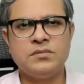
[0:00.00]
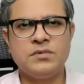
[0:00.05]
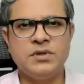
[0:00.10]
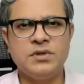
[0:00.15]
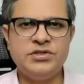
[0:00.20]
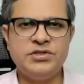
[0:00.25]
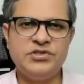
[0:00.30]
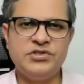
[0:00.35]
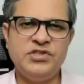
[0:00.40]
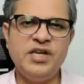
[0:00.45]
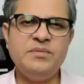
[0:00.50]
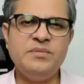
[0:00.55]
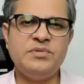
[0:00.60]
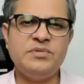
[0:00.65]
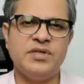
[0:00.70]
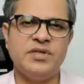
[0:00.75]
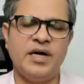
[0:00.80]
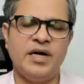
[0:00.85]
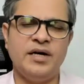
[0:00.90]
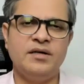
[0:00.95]
It
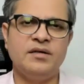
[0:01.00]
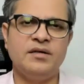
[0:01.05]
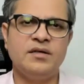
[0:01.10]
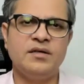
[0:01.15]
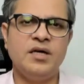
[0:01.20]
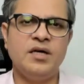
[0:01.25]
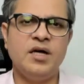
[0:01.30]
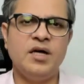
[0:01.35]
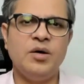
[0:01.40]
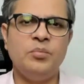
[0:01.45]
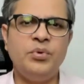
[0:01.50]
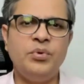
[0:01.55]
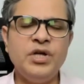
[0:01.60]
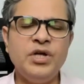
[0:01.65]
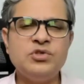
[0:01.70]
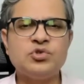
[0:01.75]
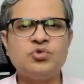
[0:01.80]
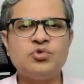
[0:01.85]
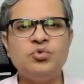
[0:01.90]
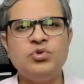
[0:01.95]
seems that
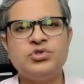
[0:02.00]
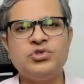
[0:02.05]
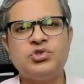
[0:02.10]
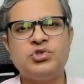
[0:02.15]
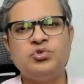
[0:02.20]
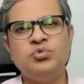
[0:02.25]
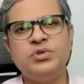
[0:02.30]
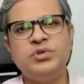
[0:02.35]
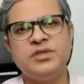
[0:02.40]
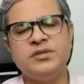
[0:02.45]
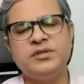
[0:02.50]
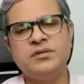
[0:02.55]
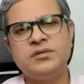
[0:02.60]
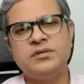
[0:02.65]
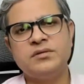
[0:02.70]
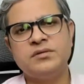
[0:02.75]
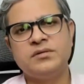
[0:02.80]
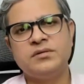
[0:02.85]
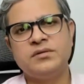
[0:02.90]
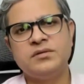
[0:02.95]
preschool student
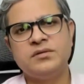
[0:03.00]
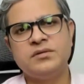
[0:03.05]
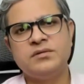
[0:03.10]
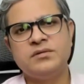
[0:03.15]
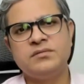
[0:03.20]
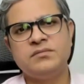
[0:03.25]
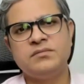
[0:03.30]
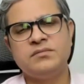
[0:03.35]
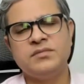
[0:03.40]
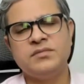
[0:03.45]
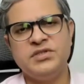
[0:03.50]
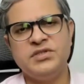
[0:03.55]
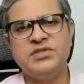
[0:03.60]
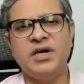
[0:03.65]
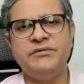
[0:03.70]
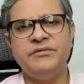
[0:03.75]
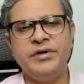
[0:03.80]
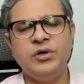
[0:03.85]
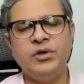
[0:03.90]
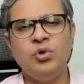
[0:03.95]
is
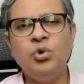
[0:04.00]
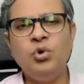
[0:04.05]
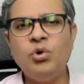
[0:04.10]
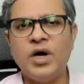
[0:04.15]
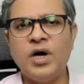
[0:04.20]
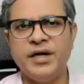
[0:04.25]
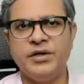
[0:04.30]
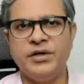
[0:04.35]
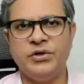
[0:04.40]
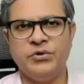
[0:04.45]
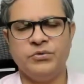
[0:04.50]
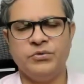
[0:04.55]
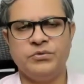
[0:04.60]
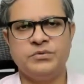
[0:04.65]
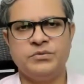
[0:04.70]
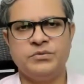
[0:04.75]
having low IQ.